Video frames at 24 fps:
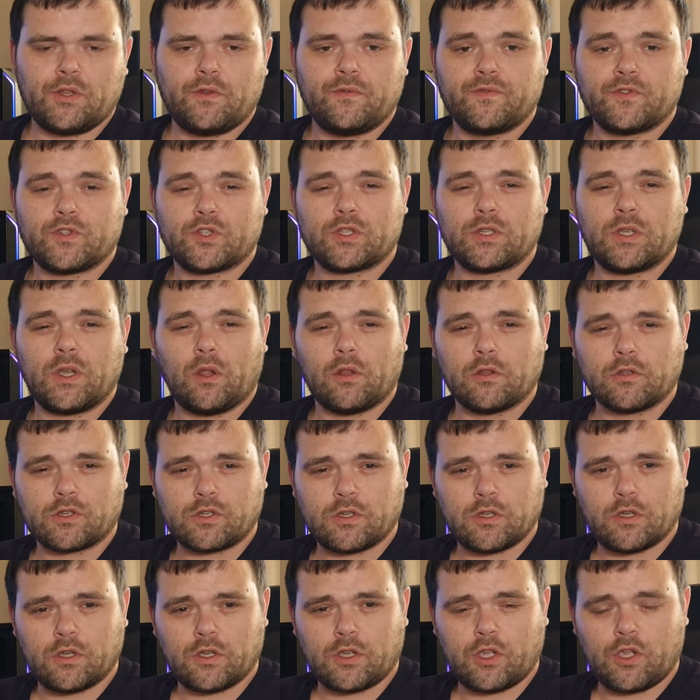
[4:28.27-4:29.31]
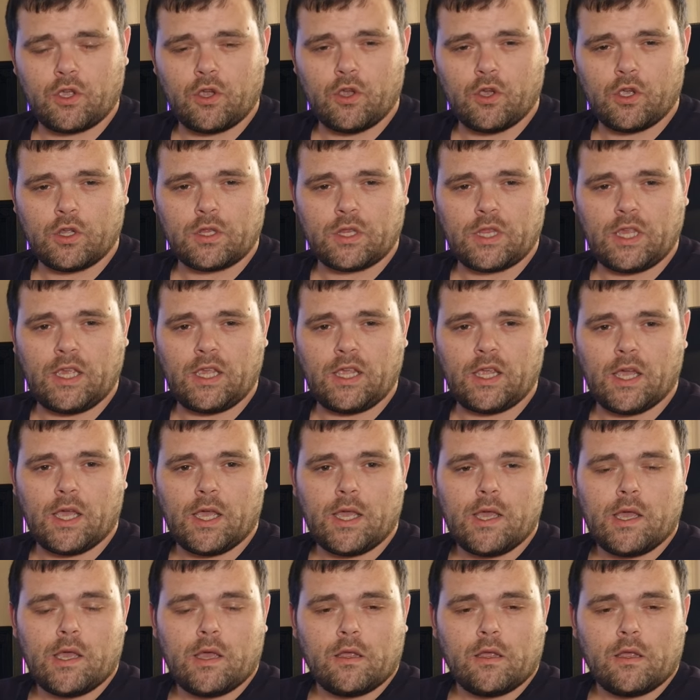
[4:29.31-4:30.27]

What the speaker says: You've also heard the